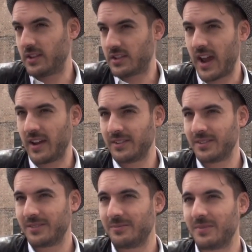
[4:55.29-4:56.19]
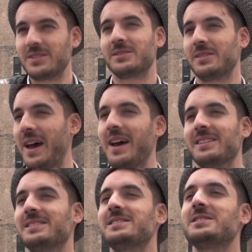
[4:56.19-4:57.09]
child, but
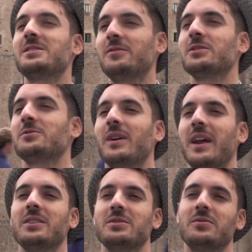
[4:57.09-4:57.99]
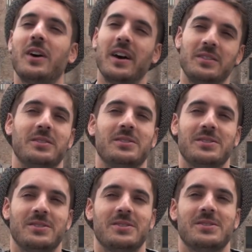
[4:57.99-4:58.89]
this is the first one I do for
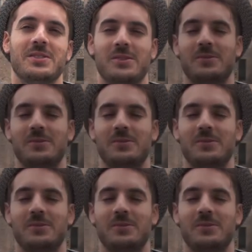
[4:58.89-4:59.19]
adults. So.